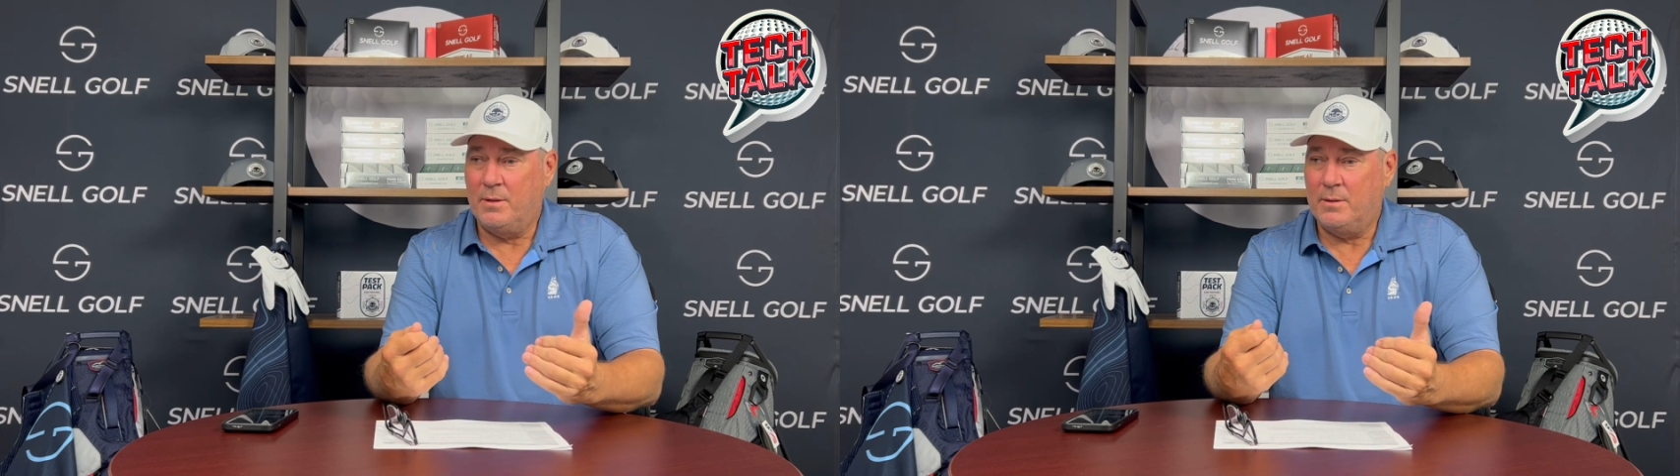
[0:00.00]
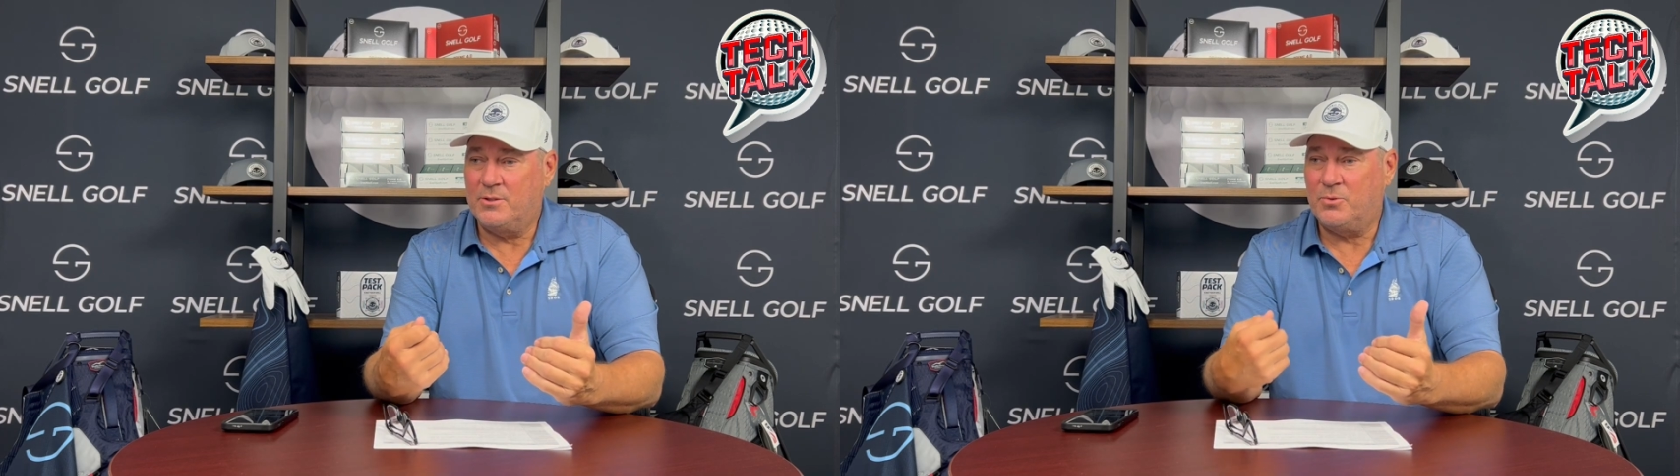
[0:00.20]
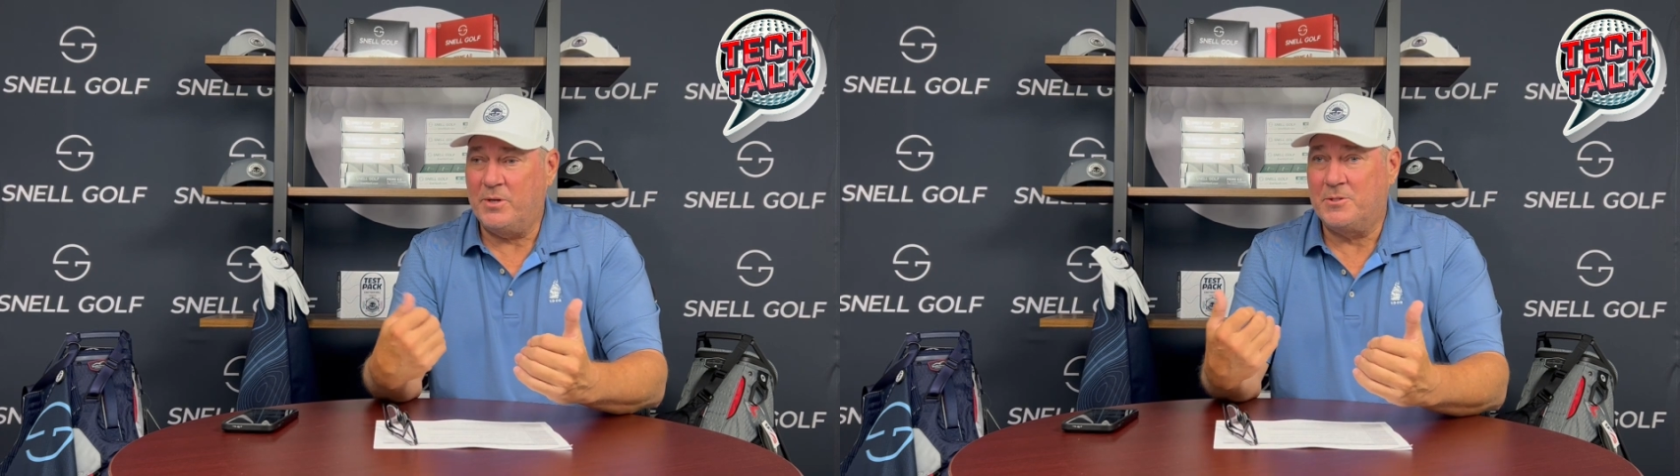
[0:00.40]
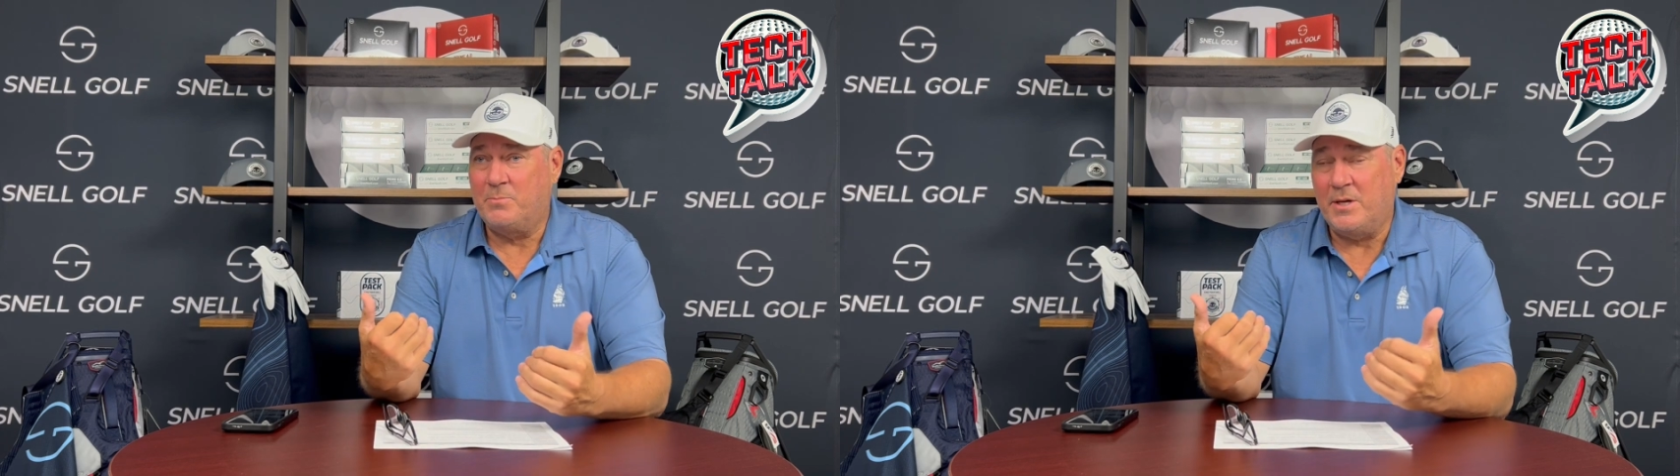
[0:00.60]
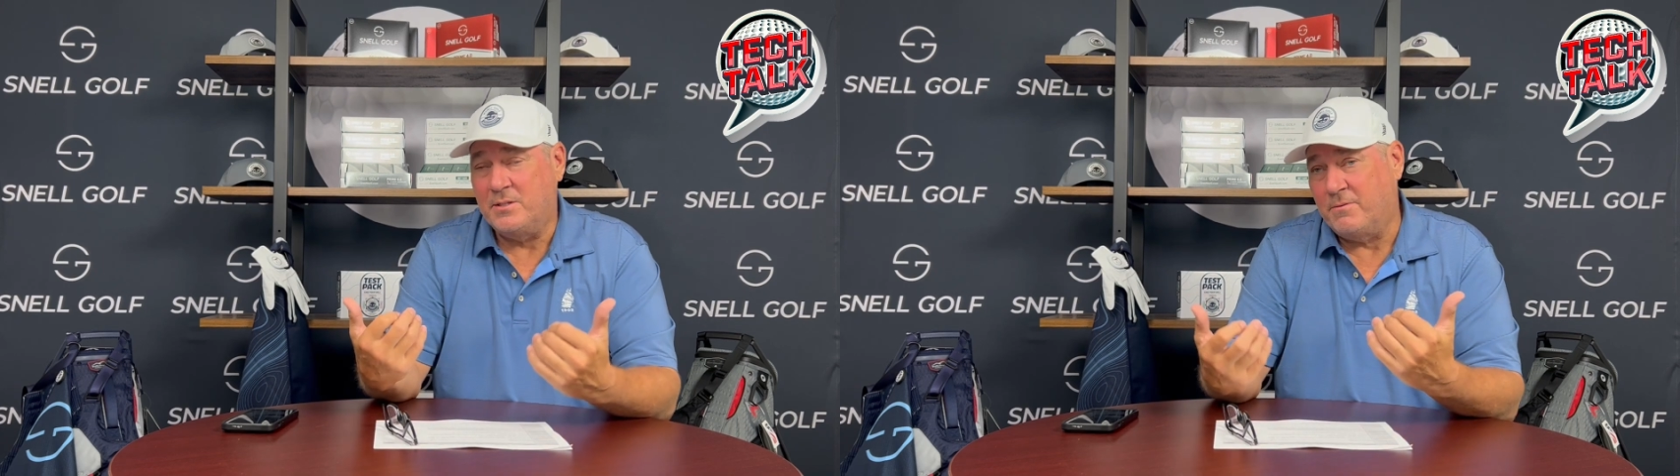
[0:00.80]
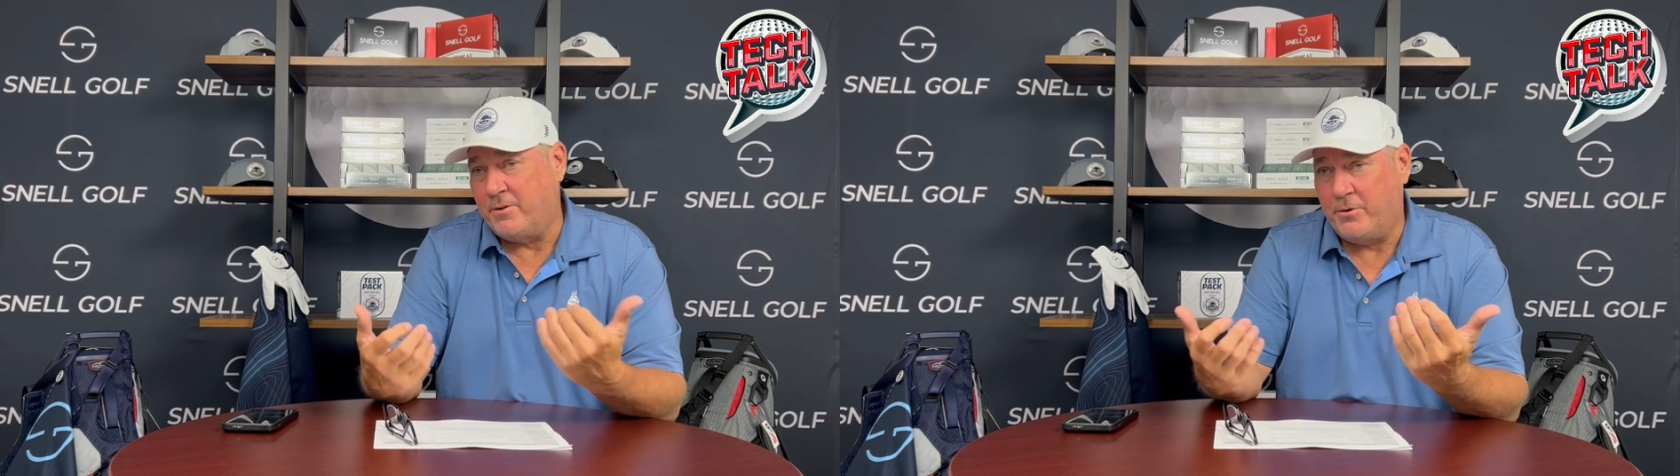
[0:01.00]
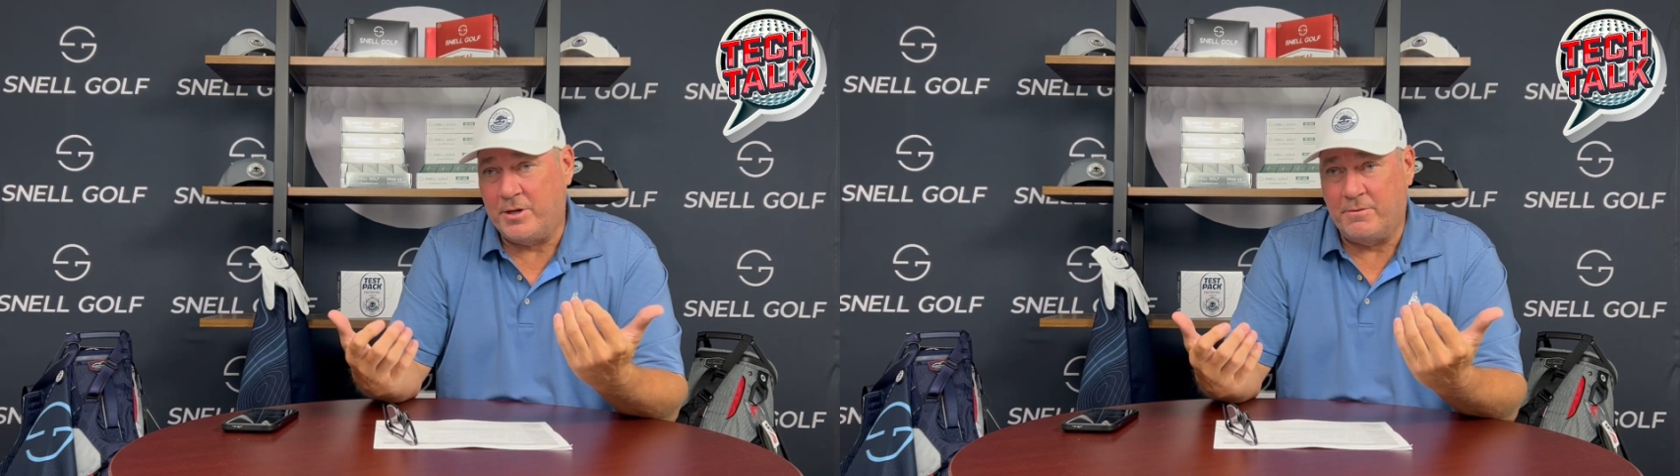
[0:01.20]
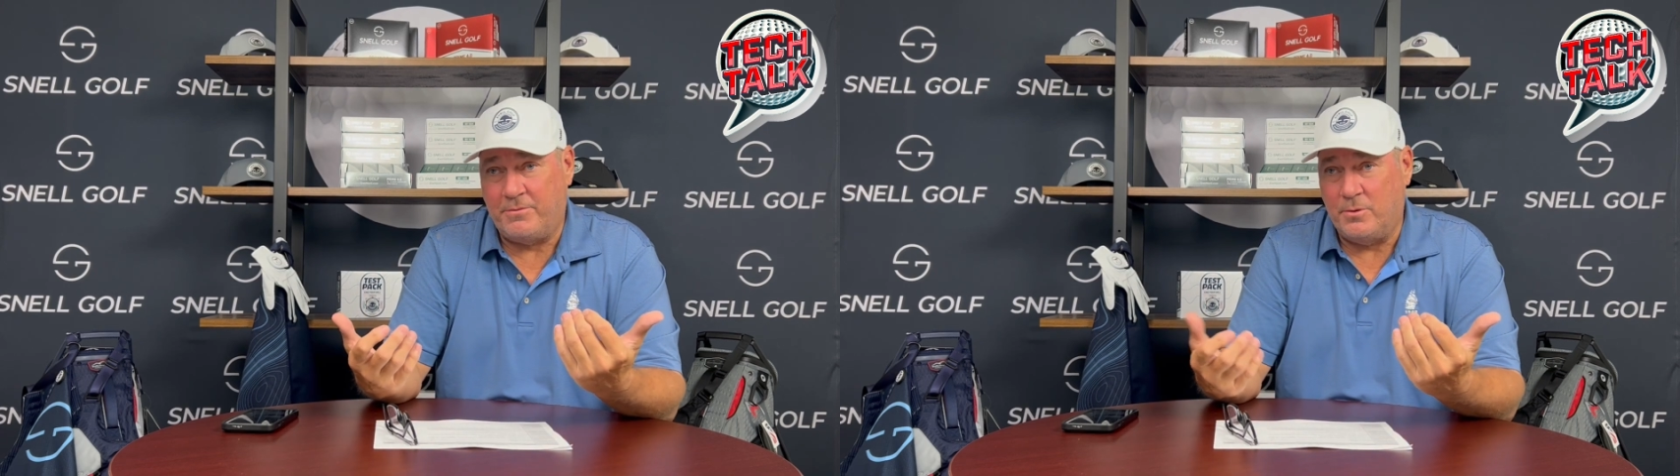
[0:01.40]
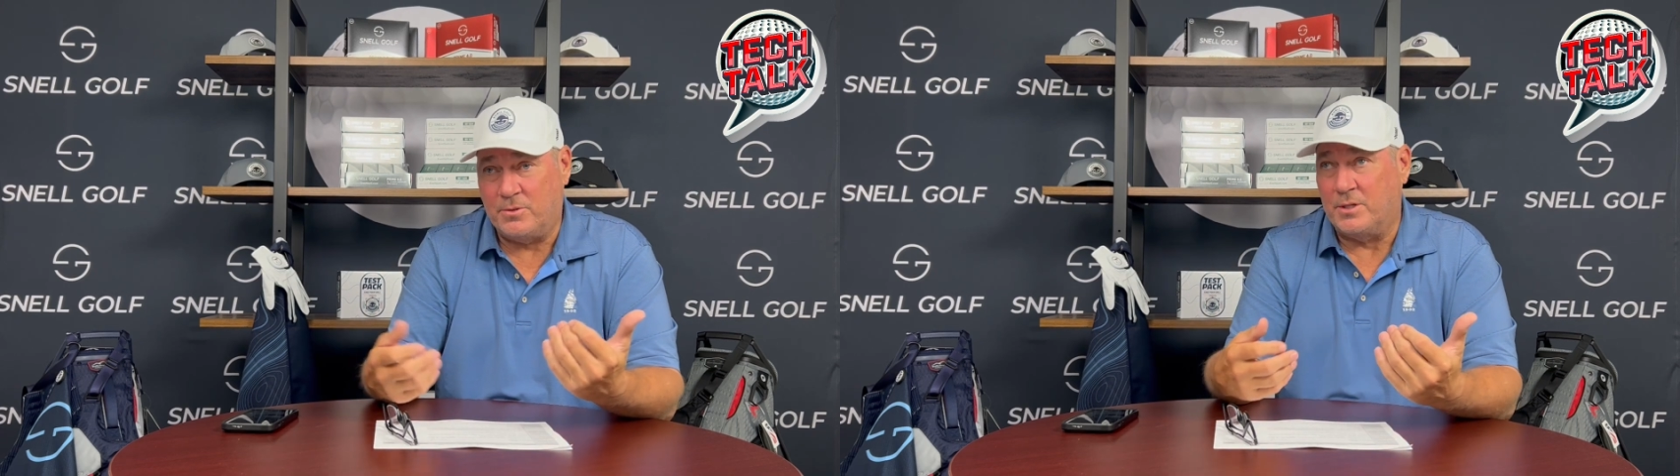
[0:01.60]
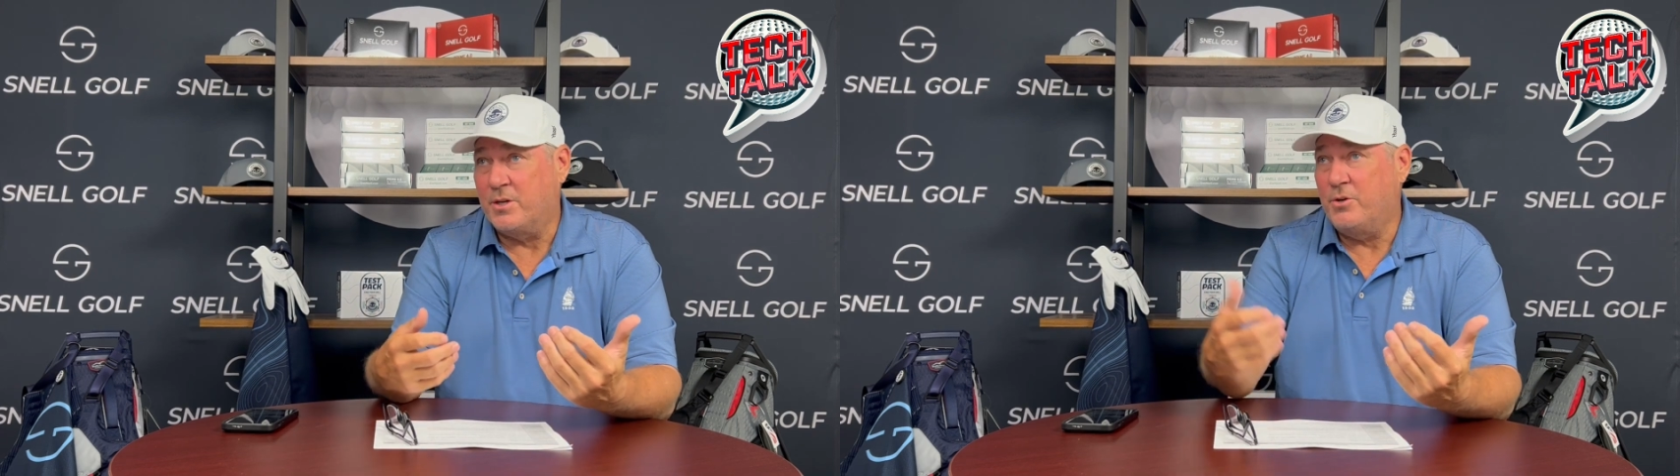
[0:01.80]
swing speeds are very
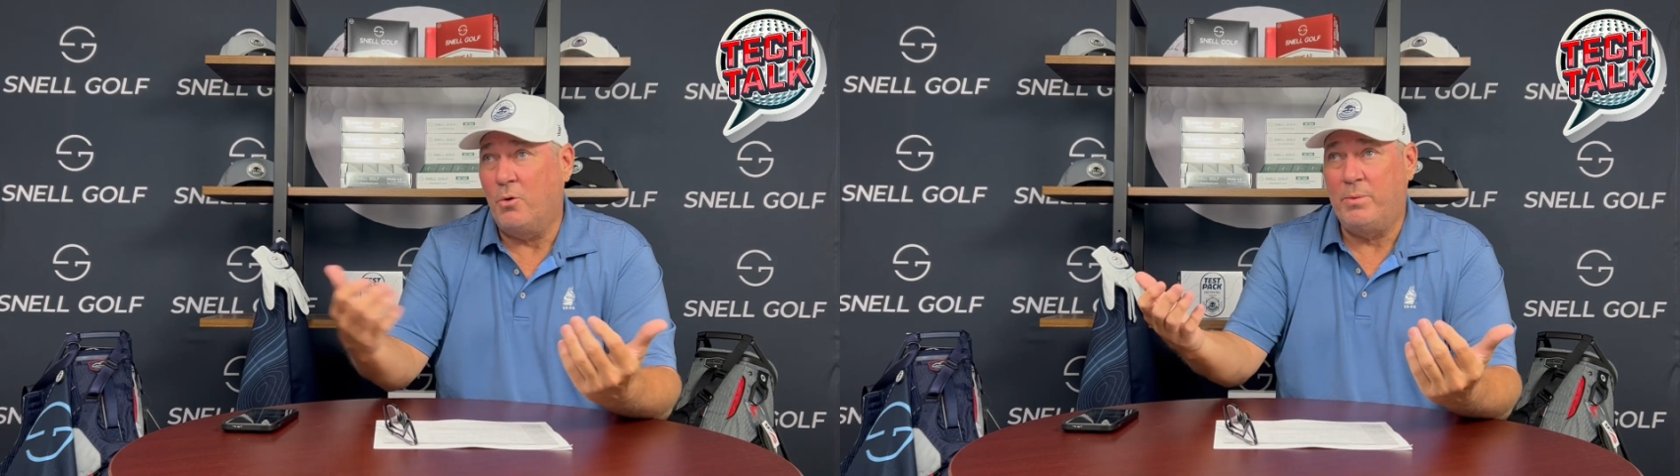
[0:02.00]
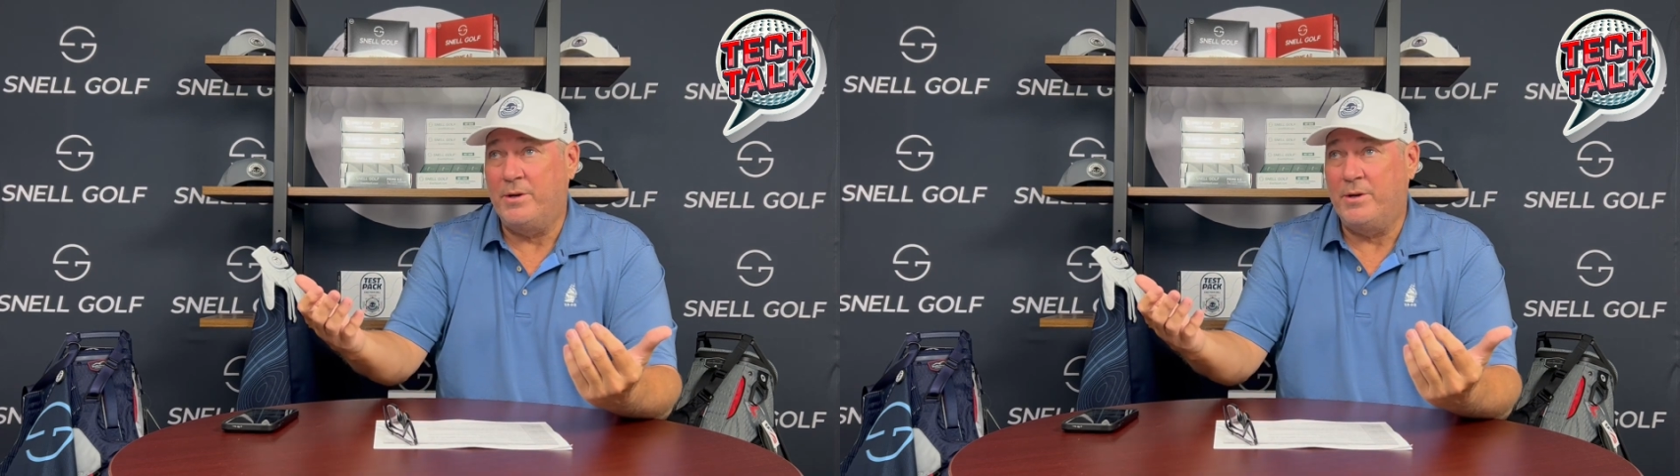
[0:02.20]
confusing. Nobody